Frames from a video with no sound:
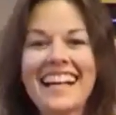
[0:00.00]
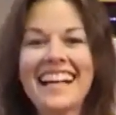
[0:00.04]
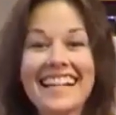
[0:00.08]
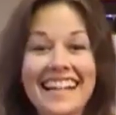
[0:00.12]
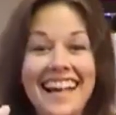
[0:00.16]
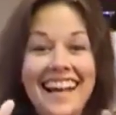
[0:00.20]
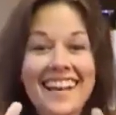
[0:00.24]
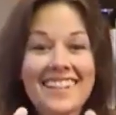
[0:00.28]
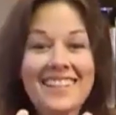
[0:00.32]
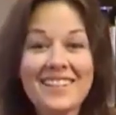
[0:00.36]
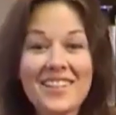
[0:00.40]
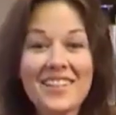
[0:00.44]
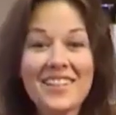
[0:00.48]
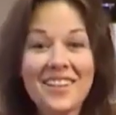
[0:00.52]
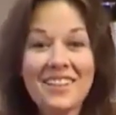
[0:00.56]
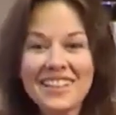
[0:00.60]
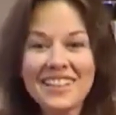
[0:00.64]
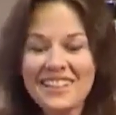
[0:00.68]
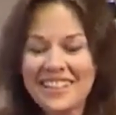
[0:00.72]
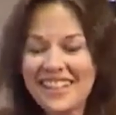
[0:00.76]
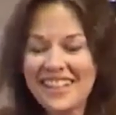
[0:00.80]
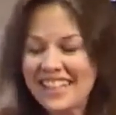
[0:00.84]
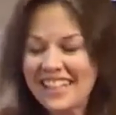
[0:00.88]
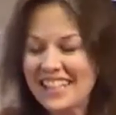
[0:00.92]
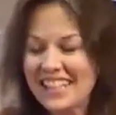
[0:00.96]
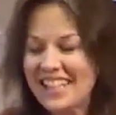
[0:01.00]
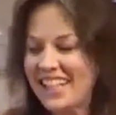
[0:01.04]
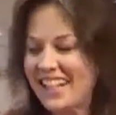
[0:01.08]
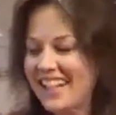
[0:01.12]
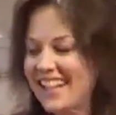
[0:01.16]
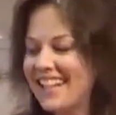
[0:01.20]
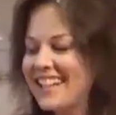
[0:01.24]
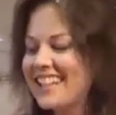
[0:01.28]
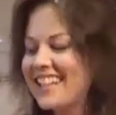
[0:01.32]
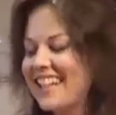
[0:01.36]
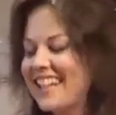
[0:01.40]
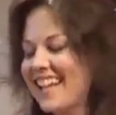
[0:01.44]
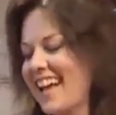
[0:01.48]
Yeah, sorry,
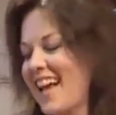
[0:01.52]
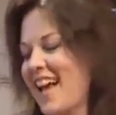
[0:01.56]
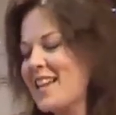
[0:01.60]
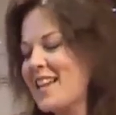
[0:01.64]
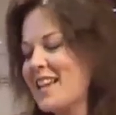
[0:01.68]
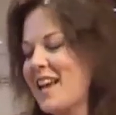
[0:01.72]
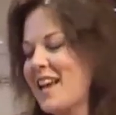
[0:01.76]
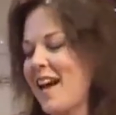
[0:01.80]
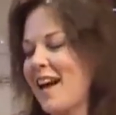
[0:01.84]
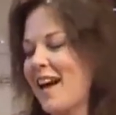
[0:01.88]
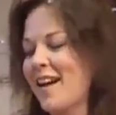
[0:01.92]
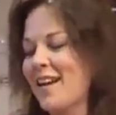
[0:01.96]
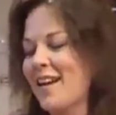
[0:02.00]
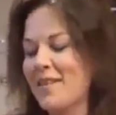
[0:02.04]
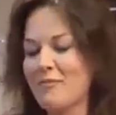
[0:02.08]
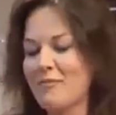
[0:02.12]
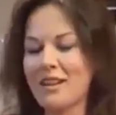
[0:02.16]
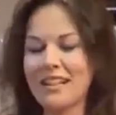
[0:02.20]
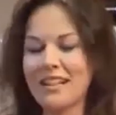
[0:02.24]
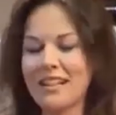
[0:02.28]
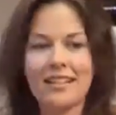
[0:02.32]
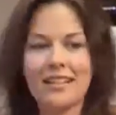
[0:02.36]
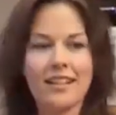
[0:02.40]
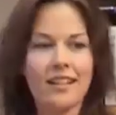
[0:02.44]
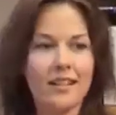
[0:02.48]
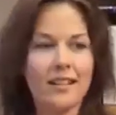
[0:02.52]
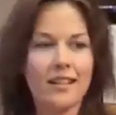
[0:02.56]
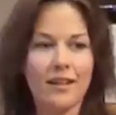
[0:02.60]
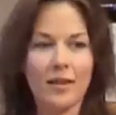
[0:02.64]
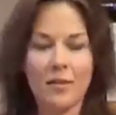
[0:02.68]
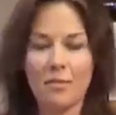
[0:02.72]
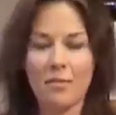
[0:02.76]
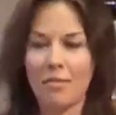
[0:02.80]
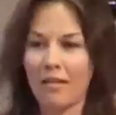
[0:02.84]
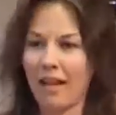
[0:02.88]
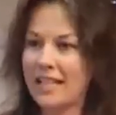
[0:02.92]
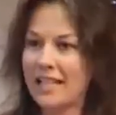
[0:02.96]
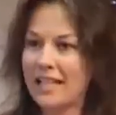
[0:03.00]
Richard. Yeah, Richard, who
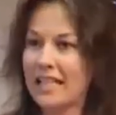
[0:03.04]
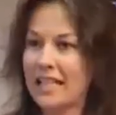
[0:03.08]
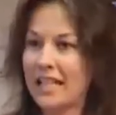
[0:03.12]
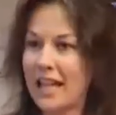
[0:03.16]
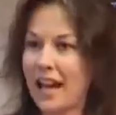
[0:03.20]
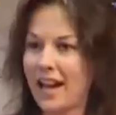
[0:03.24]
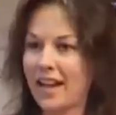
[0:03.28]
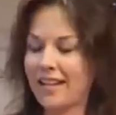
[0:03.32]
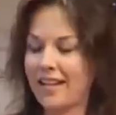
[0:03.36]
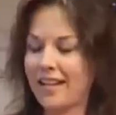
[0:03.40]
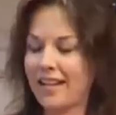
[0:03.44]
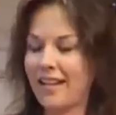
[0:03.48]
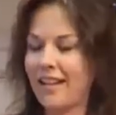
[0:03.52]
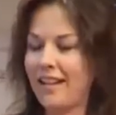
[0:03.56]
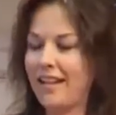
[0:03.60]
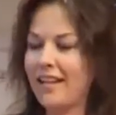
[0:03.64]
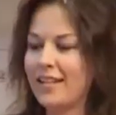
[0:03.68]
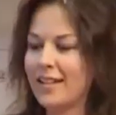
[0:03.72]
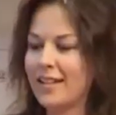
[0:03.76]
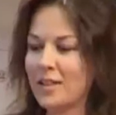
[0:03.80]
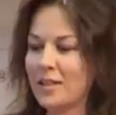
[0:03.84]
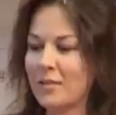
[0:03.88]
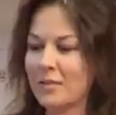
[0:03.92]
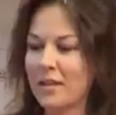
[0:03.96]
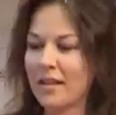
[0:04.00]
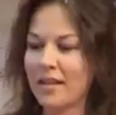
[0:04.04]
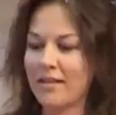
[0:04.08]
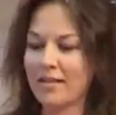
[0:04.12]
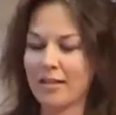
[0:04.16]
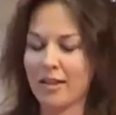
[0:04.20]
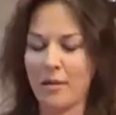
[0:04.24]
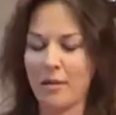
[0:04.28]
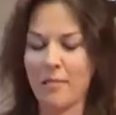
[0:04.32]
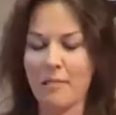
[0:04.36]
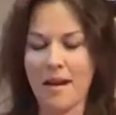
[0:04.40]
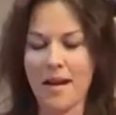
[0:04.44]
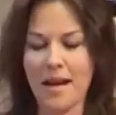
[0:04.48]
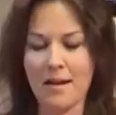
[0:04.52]
played Shaknar, he was
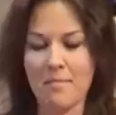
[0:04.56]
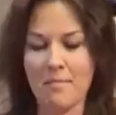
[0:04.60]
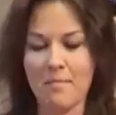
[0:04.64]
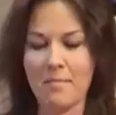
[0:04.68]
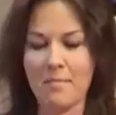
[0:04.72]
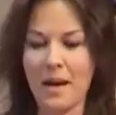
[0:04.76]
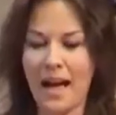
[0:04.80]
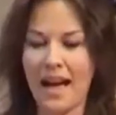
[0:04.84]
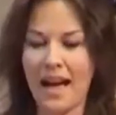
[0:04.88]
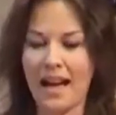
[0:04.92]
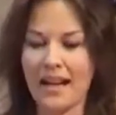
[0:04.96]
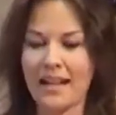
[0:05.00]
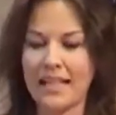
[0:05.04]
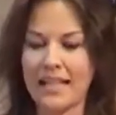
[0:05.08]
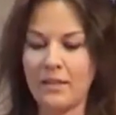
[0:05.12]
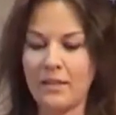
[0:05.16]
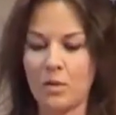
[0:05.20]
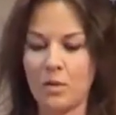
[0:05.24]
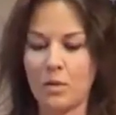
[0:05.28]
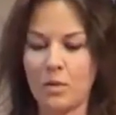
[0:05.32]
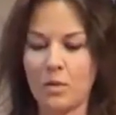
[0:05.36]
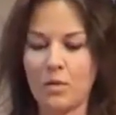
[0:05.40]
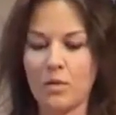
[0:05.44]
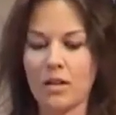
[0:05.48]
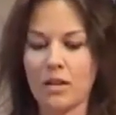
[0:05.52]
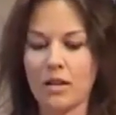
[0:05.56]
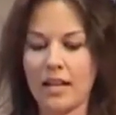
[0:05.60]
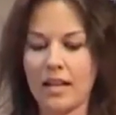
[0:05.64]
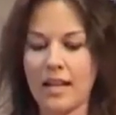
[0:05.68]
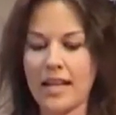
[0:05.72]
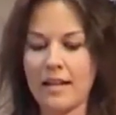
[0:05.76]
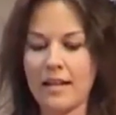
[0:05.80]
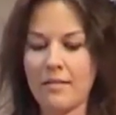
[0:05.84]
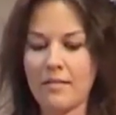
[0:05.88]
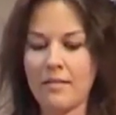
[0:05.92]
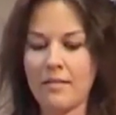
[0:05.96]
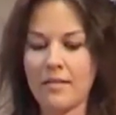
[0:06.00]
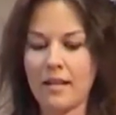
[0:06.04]
our main baddie orc, and
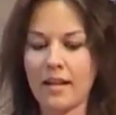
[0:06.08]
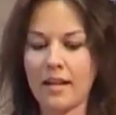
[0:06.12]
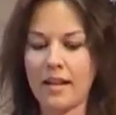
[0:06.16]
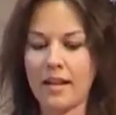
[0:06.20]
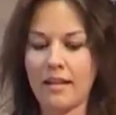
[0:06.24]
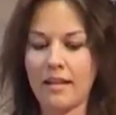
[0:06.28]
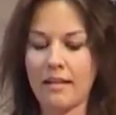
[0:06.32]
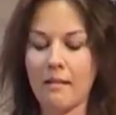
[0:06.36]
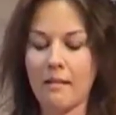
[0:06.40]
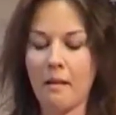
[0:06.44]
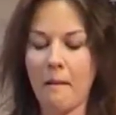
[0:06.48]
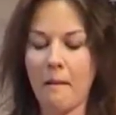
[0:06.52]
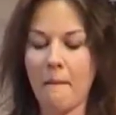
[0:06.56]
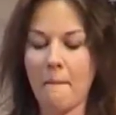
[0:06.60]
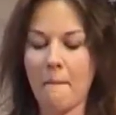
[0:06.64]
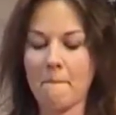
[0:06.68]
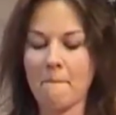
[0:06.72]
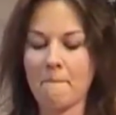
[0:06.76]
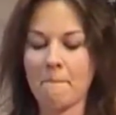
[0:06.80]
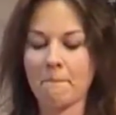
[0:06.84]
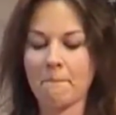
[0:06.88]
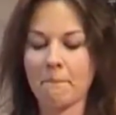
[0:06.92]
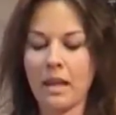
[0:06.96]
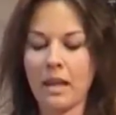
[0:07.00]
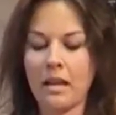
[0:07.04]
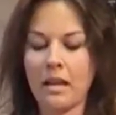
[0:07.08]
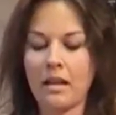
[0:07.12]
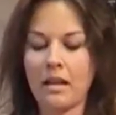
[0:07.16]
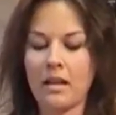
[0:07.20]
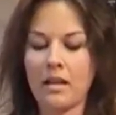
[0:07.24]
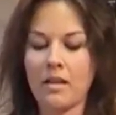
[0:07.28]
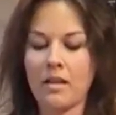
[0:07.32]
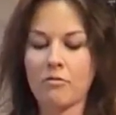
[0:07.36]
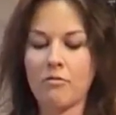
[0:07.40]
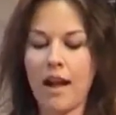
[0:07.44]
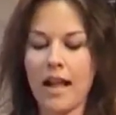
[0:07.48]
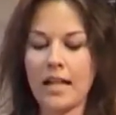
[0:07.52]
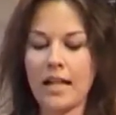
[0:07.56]
he
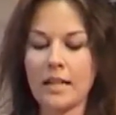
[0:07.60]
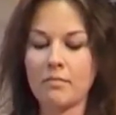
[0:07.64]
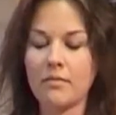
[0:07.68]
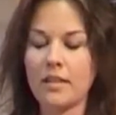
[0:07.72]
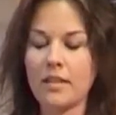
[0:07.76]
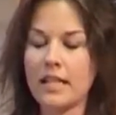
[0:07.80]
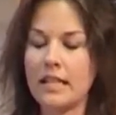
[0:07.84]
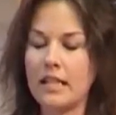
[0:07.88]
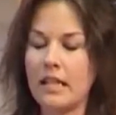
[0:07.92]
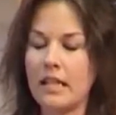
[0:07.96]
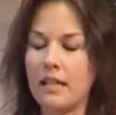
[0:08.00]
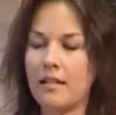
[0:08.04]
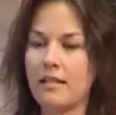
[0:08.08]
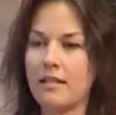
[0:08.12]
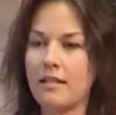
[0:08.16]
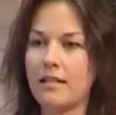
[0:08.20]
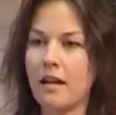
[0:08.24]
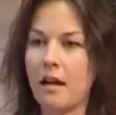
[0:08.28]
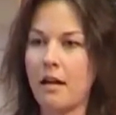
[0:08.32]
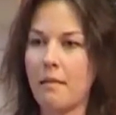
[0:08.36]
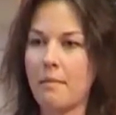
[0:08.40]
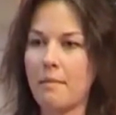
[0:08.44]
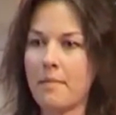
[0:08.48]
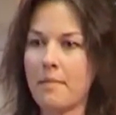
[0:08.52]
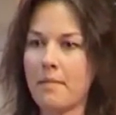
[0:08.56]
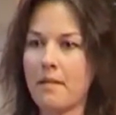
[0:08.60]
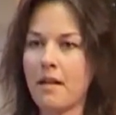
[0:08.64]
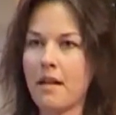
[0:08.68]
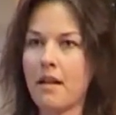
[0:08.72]
randomly turned up.